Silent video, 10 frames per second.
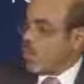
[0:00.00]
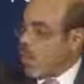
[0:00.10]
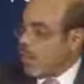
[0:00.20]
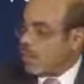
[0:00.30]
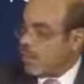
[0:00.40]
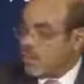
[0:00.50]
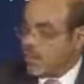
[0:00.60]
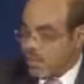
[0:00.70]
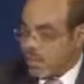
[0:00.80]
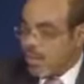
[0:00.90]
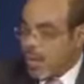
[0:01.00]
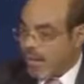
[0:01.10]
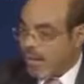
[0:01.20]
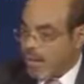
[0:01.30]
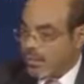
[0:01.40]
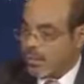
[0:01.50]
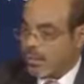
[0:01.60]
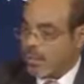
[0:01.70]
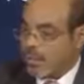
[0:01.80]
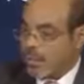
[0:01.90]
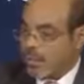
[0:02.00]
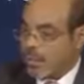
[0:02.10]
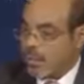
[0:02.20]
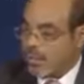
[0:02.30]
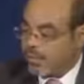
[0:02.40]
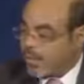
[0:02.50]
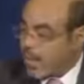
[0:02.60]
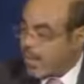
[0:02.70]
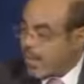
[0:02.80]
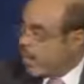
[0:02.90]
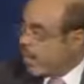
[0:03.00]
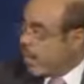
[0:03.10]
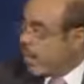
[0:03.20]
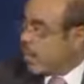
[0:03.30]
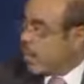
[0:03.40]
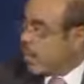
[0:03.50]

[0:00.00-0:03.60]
Once the market failure there